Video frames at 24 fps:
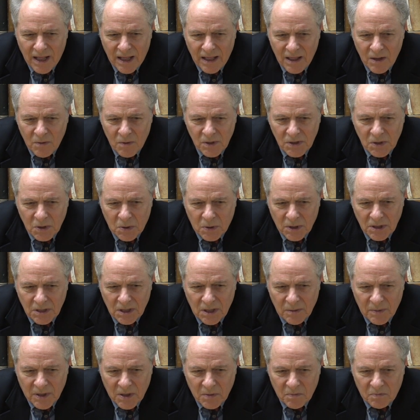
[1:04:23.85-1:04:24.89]
there was a
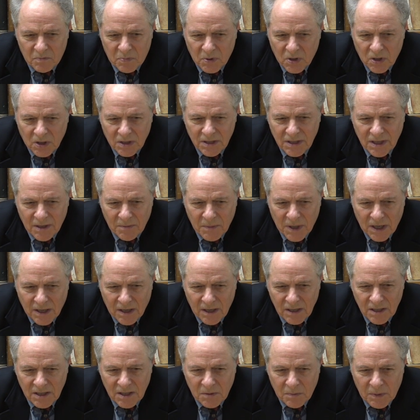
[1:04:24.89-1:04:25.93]
question about books, and I'm not
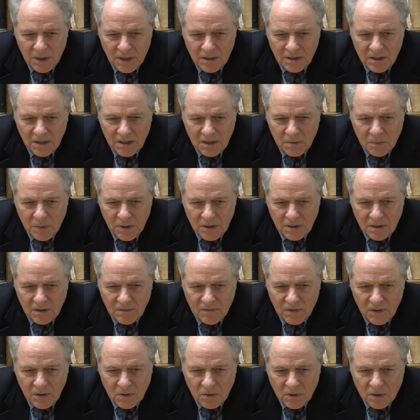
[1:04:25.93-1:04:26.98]
going to speak to
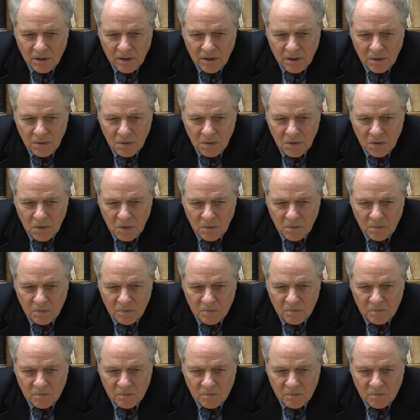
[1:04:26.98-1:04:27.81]
specific authors or